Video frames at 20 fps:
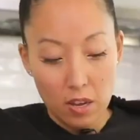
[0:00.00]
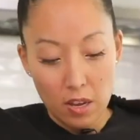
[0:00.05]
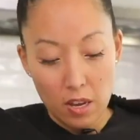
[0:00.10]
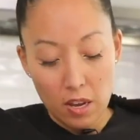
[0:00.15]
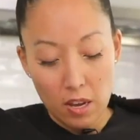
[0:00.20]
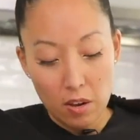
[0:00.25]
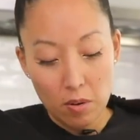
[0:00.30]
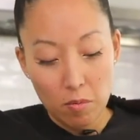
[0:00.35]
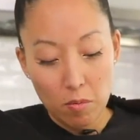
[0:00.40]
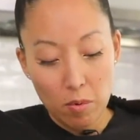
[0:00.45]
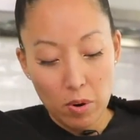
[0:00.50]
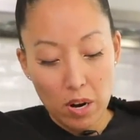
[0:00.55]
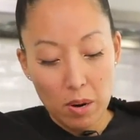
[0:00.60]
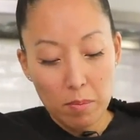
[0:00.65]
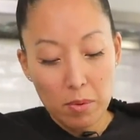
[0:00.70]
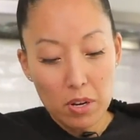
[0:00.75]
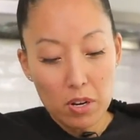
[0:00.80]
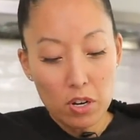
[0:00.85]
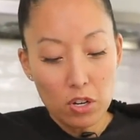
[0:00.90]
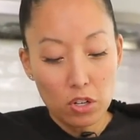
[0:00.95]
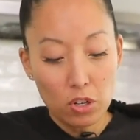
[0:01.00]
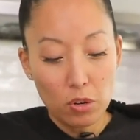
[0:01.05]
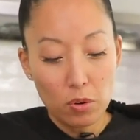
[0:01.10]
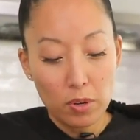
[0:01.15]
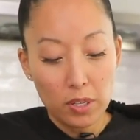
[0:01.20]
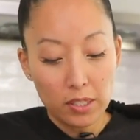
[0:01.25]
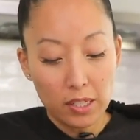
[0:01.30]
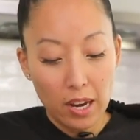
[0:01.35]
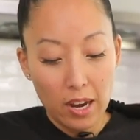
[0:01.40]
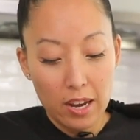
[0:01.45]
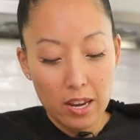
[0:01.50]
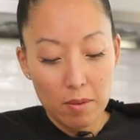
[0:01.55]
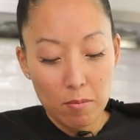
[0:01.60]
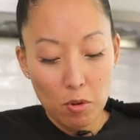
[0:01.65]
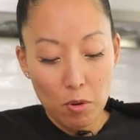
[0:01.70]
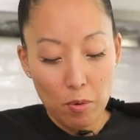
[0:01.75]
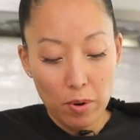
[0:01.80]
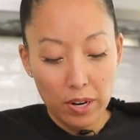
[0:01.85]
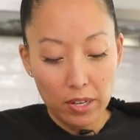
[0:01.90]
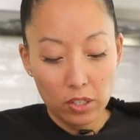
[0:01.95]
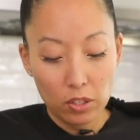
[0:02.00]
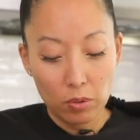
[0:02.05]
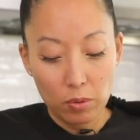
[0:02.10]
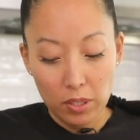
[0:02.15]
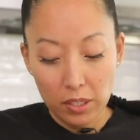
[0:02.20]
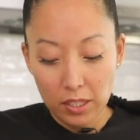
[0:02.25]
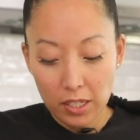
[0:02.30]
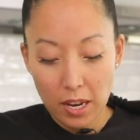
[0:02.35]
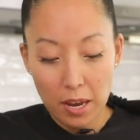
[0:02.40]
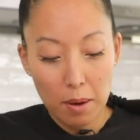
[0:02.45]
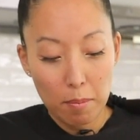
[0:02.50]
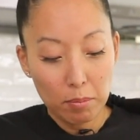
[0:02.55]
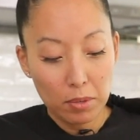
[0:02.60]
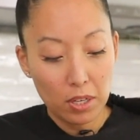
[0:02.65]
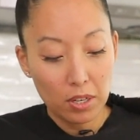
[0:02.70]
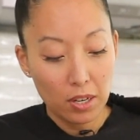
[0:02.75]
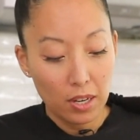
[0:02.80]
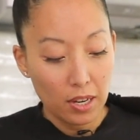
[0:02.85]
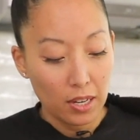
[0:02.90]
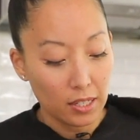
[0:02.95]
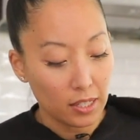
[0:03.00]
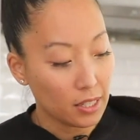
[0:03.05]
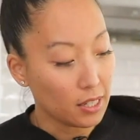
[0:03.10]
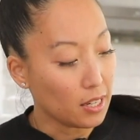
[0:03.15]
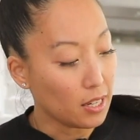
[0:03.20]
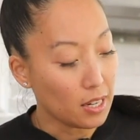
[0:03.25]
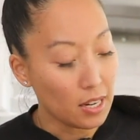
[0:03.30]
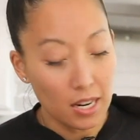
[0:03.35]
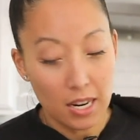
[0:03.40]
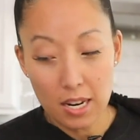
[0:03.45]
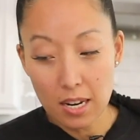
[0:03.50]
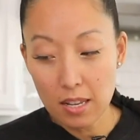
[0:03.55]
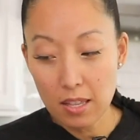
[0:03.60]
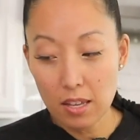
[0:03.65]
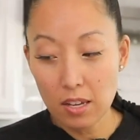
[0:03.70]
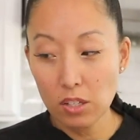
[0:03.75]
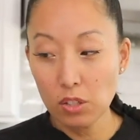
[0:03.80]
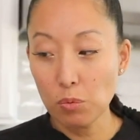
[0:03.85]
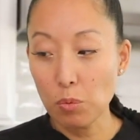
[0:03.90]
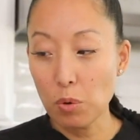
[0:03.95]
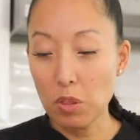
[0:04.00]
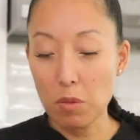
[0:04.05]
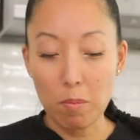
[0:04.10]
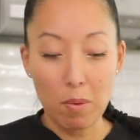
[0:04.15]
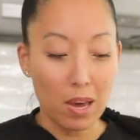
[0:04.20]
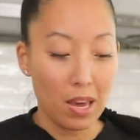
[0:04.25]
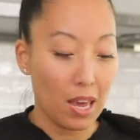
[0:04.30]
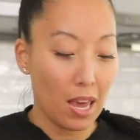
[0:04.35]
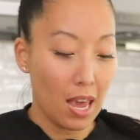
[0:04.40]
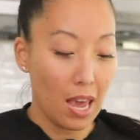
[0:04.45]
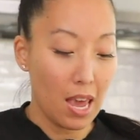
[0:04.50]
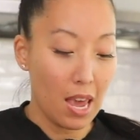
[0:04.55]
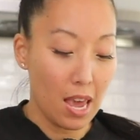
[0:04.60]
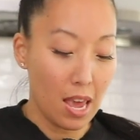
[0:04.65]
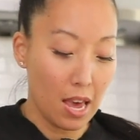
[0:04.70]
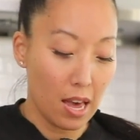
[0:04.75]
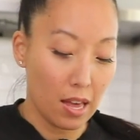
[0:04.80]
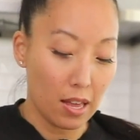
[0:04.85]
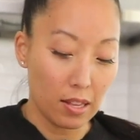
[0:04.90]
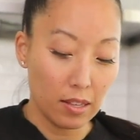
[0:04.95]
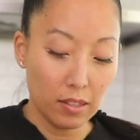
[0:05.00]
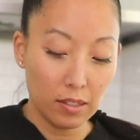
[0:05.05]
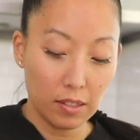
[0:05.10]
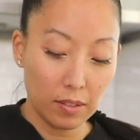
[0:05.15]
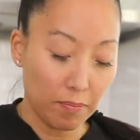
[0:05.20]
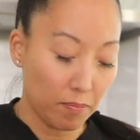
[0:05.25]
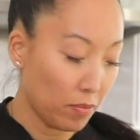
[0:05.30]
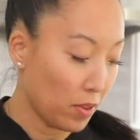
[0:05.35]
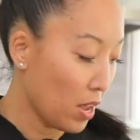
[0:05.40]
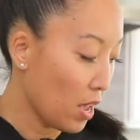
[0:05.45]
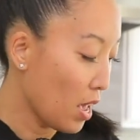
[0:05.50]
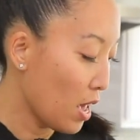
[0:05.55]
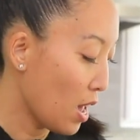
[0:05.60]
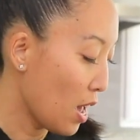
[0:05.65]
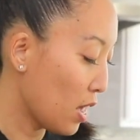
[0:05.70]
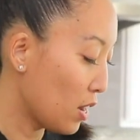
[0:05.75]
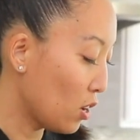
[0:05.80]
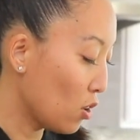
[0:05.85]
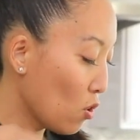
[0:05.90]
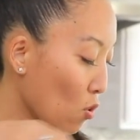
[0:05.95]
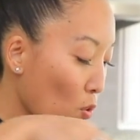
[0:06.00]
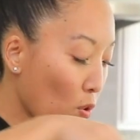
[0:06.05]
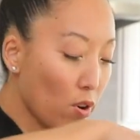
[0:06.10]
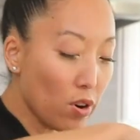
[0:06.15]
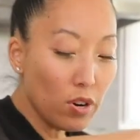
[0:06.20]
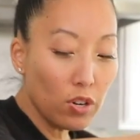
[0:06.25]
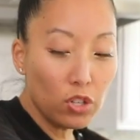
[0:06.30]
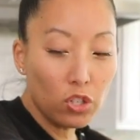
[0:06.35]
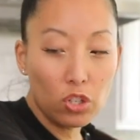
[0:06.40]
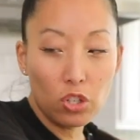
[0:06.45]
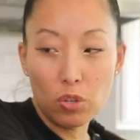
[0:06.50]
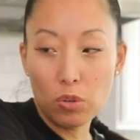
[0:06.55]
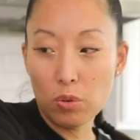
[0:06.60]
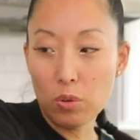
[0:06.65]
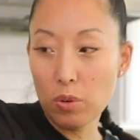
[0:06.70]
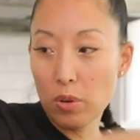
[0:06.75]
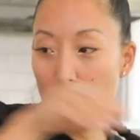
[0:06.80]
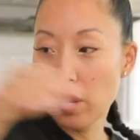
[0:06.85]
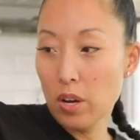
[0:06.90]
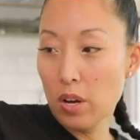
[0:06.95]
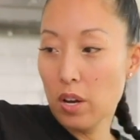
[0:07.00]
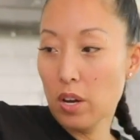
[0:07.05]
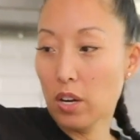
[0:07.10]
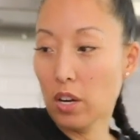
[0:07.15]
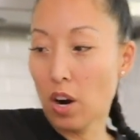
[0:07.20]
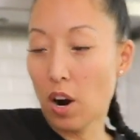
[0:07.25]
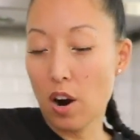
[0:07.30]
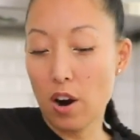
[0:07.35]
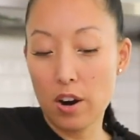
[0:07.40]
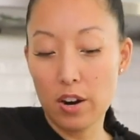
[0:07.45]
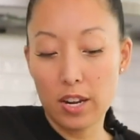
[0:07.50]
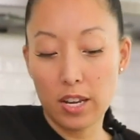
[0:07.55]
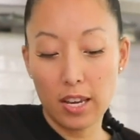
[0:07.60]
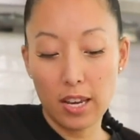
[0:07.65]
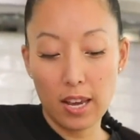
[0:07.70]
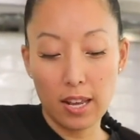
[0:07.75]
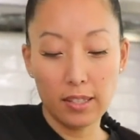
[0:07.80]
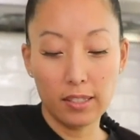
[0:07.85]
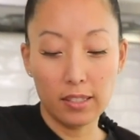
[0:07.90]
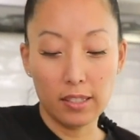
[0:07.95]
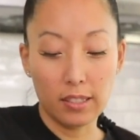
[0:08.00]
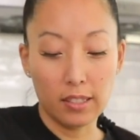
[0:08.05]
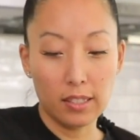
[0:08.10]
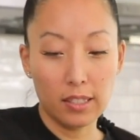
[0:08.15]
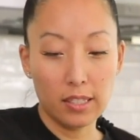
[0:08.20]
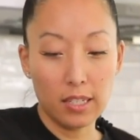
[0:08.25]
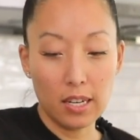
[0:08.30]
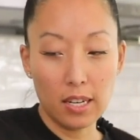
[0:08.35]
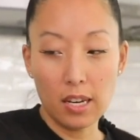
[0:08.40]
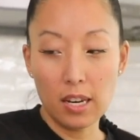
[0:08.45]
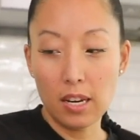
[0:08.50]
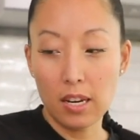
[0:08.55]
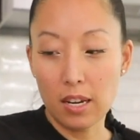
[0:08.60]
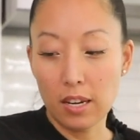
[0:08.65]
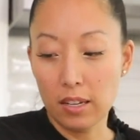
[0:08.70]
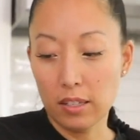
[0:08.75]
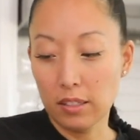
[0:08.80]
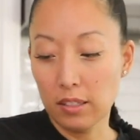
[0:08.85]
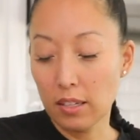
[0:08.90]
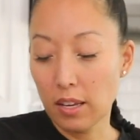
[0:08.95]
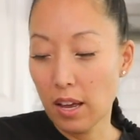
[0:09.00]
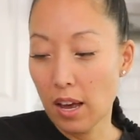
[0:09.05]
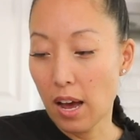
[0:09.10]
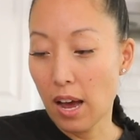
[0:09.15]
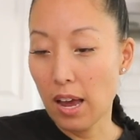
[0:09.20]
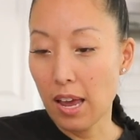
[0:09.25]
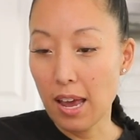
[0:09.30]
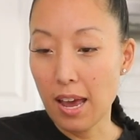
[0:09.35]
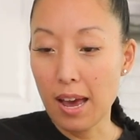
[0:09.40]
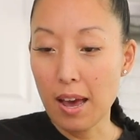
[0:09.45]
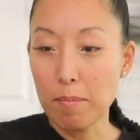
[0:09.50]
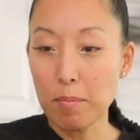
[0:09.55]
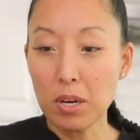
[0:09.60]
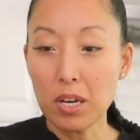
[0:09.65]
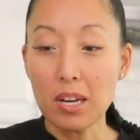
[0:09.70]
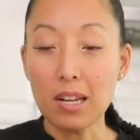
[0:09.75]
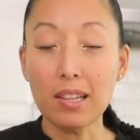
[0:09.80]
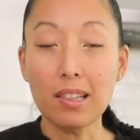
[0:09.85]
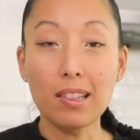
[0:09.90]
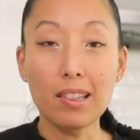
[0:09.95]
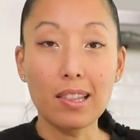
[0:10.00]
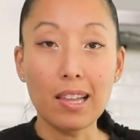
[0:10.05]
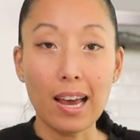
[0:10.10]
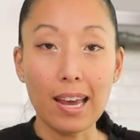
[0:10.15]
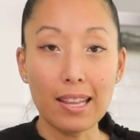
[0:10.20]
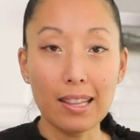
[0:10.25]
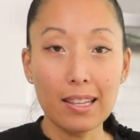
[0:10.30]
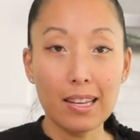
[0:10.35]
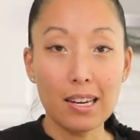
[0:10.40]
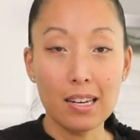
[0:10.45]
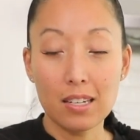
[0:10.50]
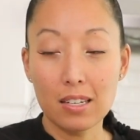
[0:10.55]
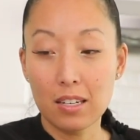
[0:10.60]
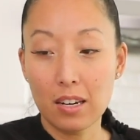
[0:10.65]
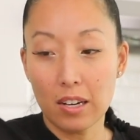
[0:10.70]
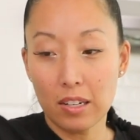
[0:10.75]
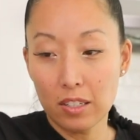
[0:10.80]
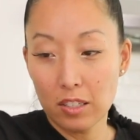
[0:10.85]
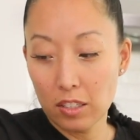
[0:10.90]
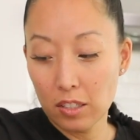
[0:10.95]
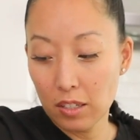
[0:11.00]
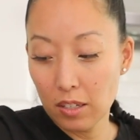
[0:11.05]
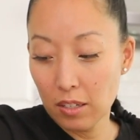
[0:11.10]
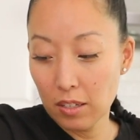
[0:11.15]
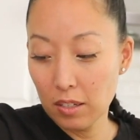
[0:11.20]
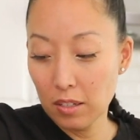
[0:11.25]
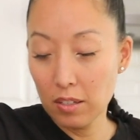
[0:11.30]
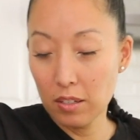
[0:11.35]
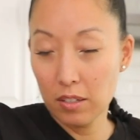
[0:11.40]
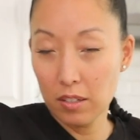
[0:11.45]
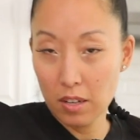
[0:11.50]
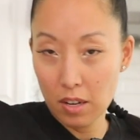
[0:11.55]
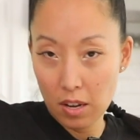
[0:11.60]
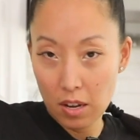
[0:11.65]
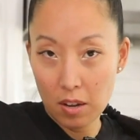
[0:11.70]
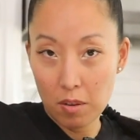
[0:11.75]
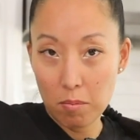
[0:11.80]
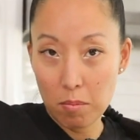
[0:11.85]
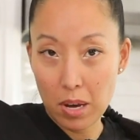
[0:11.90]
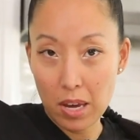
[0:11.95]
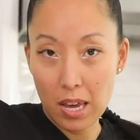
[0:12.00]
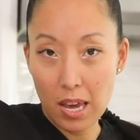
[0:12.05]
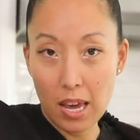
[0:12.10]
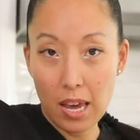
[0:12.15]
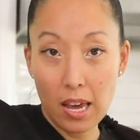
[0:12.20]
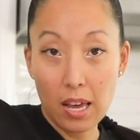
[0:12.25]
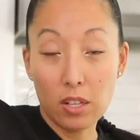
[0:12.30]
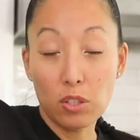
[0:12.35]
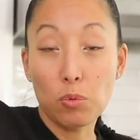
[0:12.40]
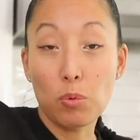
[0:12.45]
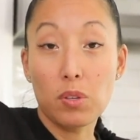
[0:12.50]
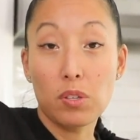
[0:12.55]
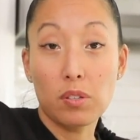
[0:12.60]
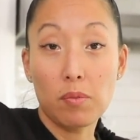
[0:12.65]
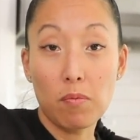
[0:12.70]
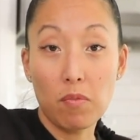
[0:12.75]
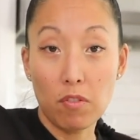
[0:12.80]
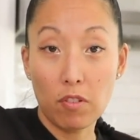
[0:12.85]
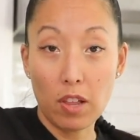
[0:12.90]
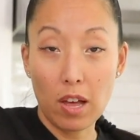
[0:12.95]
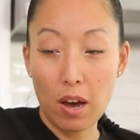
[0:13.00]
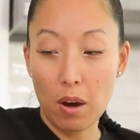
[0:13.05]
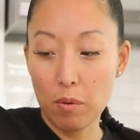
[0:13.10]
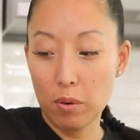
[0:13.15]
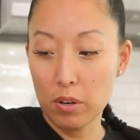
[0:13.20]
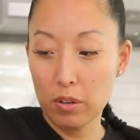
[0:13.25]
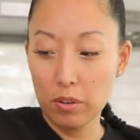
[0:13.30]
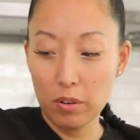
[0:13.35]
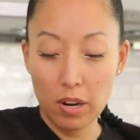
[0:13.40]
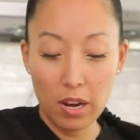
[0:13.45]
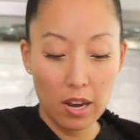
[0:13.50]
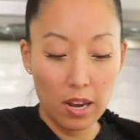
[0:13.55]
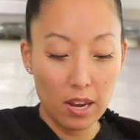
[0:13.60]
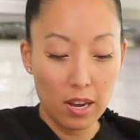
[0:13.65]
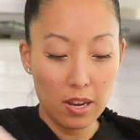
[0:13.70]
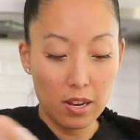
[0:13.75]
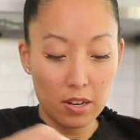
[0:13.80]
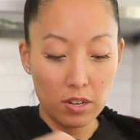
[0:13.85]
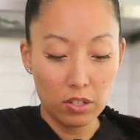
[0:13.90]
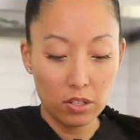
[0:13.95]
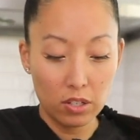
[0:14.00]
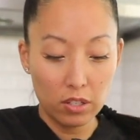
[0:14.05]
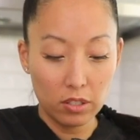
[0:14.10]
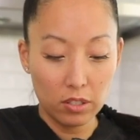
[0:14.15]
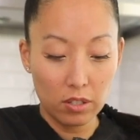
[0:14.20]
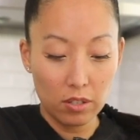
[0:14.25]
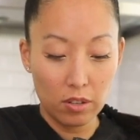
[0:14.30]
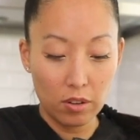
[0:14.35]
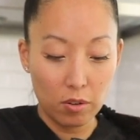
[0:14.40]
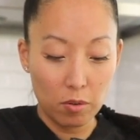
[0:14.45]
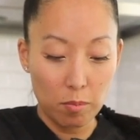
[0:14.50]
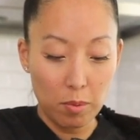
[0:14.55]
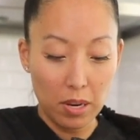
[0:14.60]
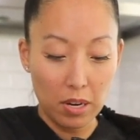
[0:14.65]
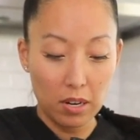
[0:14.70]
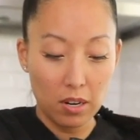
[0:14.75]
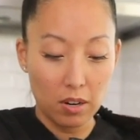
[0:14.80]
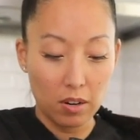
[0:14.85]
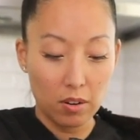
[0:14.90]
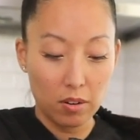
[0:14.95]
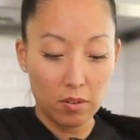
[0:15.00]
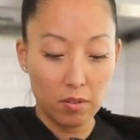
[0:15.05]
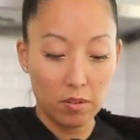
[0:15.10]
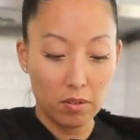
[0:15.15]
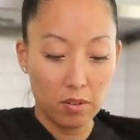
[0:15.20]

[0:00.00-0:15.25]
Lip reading: And what I'm going to do is I am going to attempt to knead this with my hands. And in order to guard against the stickiness, I am going to lightly dust my hands with some flour, okay? Just a little bit here.